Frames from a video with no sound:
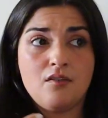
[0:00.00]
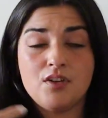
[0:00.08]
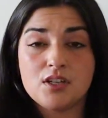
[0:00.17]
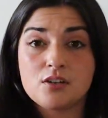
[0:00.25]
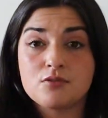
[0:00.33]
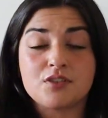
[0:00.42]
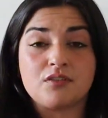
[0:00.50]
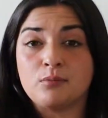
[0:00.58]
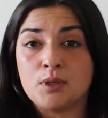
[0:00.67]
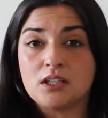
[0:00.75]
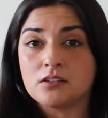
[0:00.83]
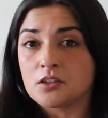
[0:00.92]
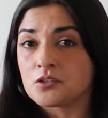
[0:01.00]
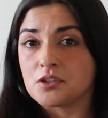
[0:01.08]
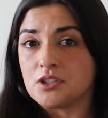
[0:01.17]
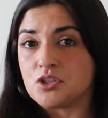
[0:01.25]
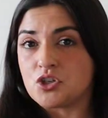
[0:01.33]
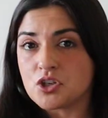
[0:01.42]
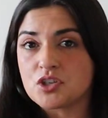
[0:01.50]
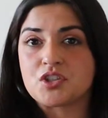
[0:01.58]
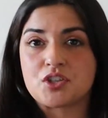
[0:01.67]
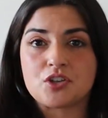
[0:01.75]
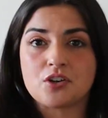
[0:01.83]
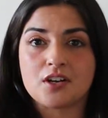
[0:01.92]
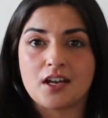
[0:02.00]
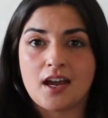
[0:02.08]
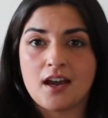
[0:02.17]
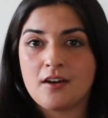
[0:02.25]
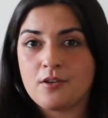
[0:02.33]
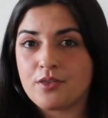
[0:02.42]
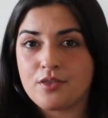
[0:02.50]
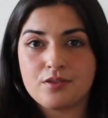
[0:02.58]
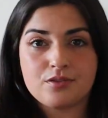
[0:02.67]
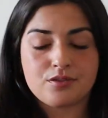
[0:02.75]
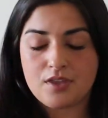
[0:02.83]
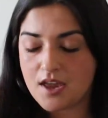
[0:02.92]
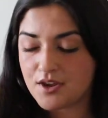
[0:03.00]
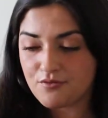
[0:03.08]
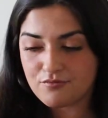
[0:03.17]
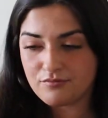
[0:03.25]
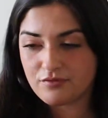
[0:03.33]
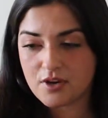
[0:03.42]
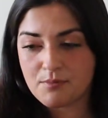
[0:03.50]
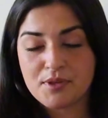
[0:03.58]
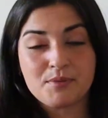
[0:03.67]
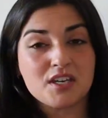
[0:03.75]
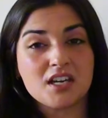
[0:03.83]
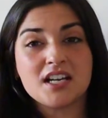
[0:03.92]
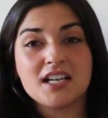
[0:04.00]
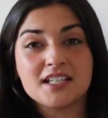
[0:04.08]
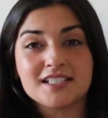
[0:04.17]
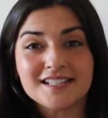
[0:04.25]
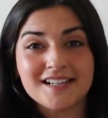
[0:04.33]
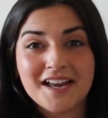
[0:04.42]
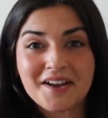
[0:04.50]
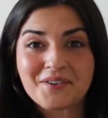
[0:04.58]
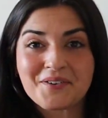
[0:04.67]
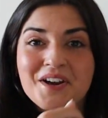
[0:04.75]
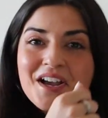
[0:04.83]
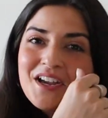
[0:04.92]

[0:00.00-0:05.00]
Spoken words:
videos of me literally just starting out, like from the beginning to now.